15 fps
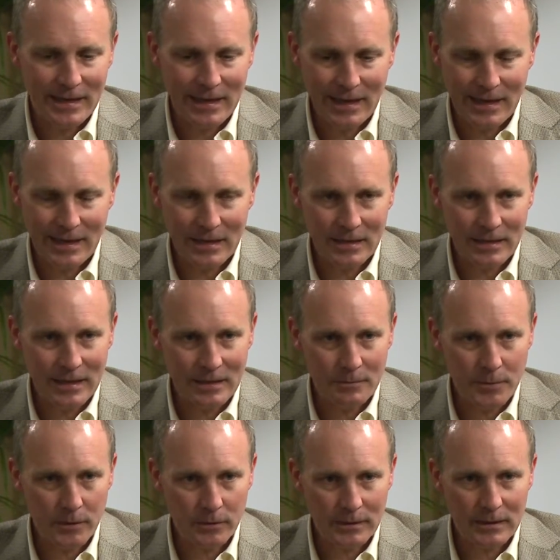and then
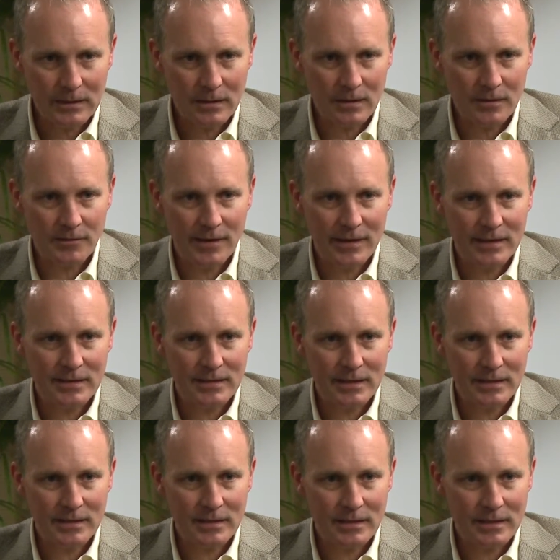built into the device
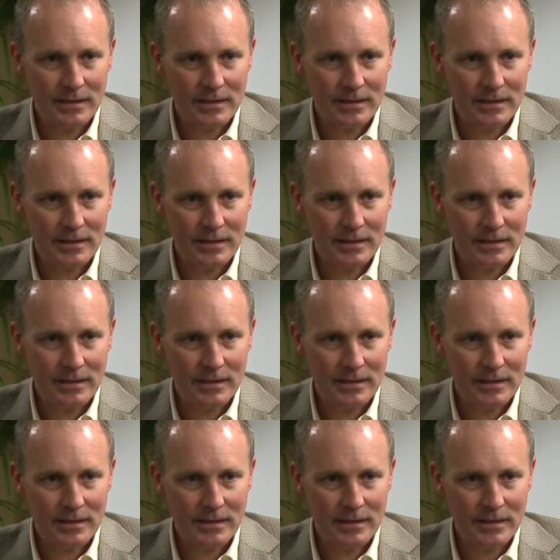is